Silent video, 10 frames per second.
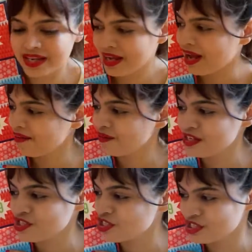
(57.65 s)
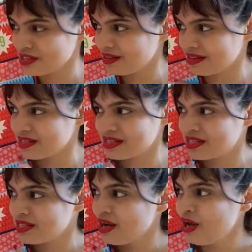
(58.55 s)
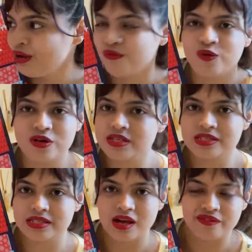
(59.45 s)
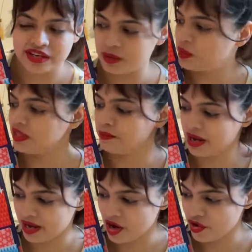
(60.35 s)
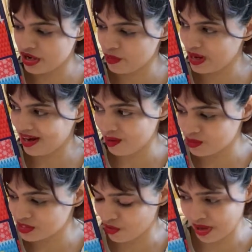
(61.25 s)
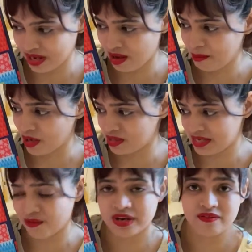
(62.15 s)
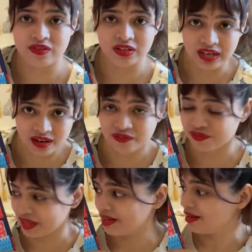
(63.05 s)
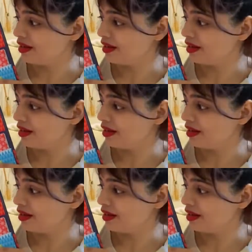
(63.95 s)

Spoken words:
I wished this was available in my country when I was growing up, because I would have loved it.